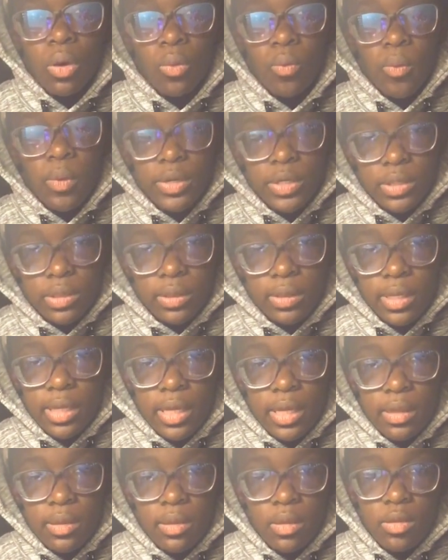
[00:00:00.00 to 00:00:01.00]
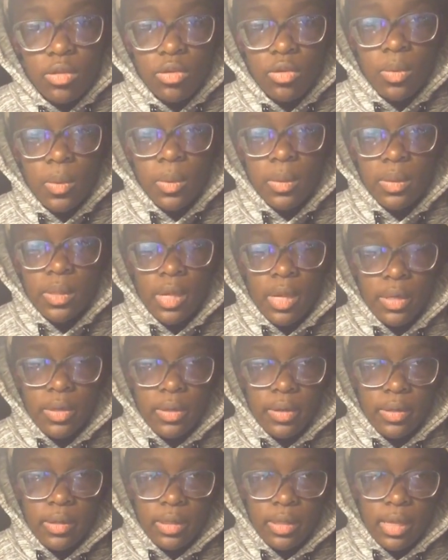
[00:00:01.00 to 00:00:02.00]
Which leads into
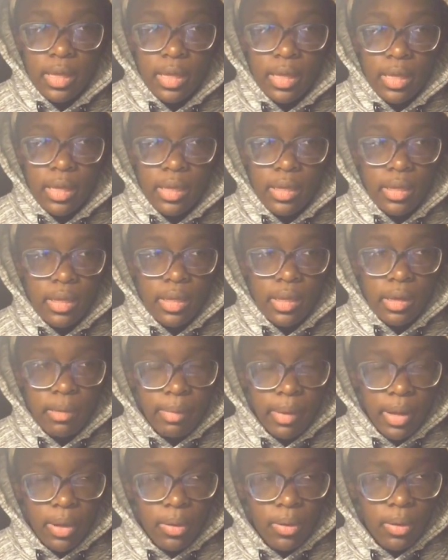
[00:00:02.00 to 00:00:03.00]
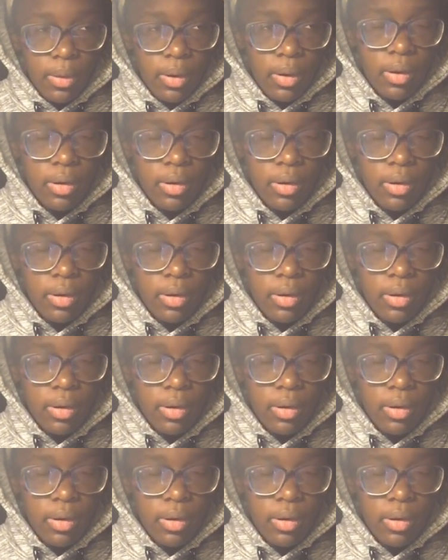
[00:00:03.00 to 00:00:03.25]
another thing about